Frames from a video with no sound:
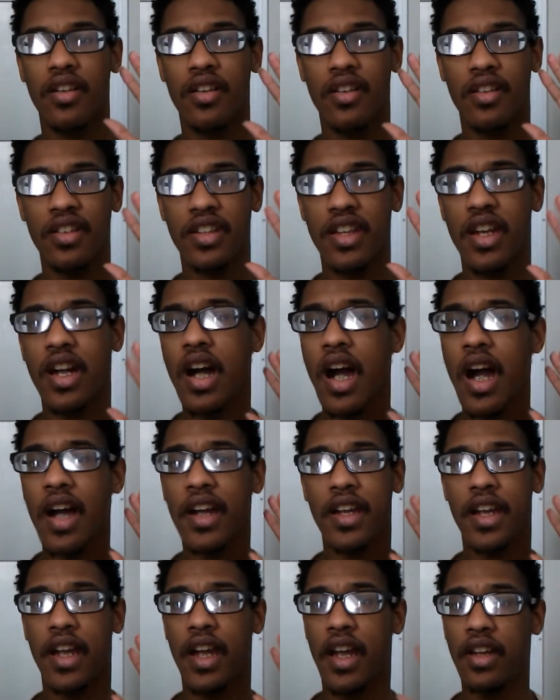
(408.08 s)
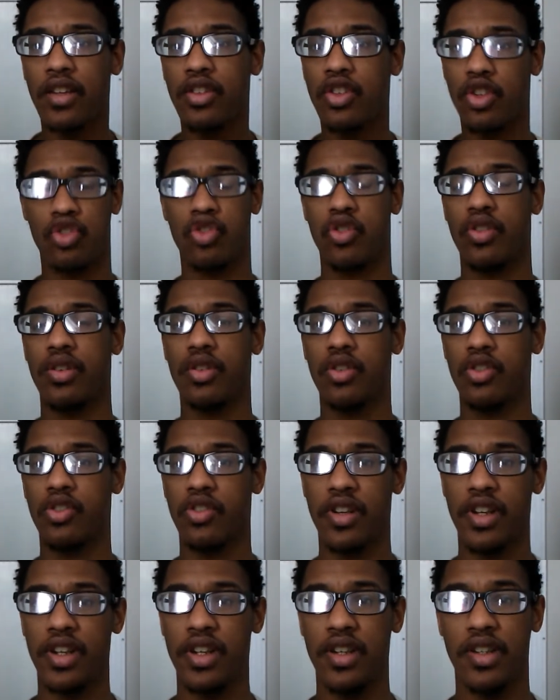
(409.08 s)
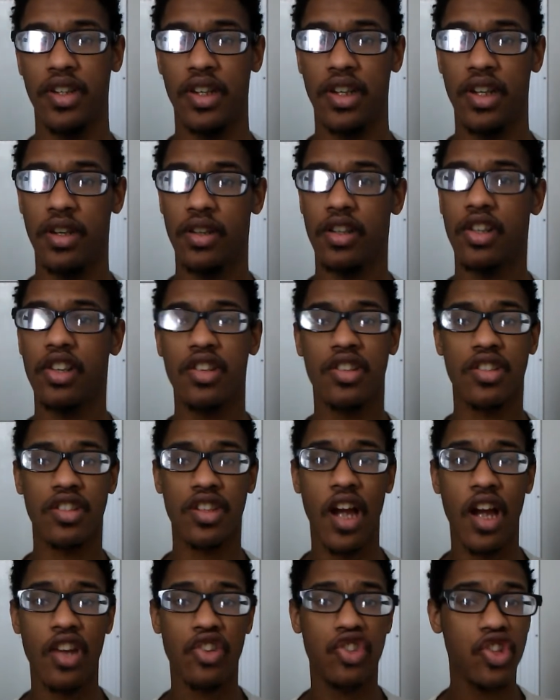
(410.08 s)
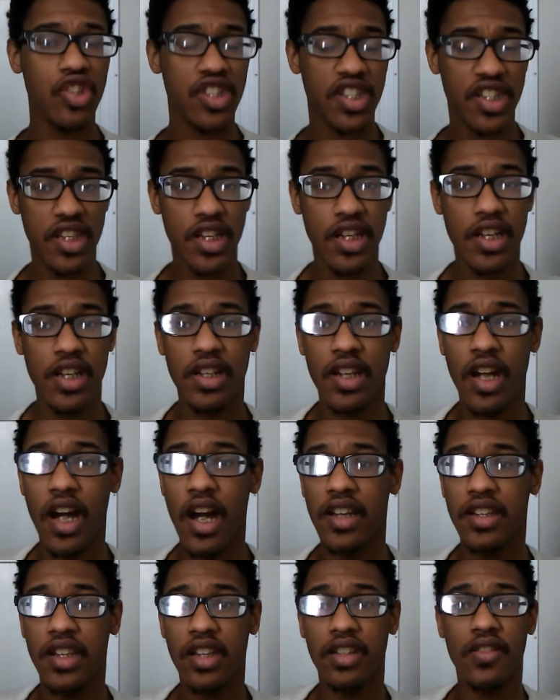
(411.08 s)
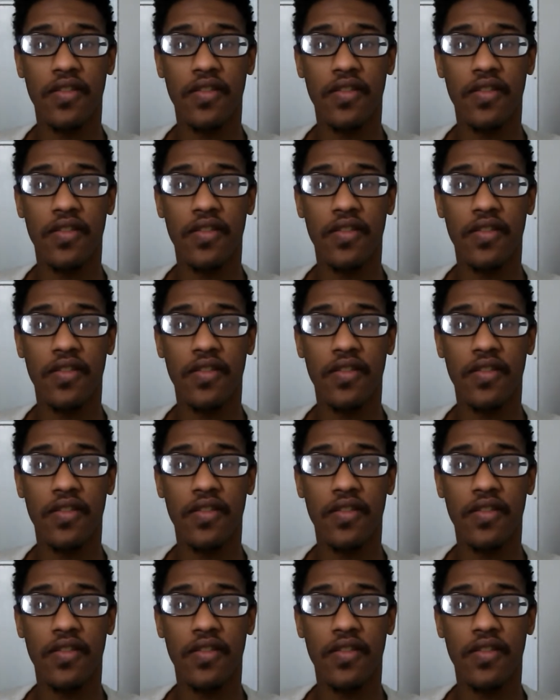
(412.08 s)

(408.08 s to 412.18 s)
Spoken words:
that I hate the trailer or anything, because I just said I think the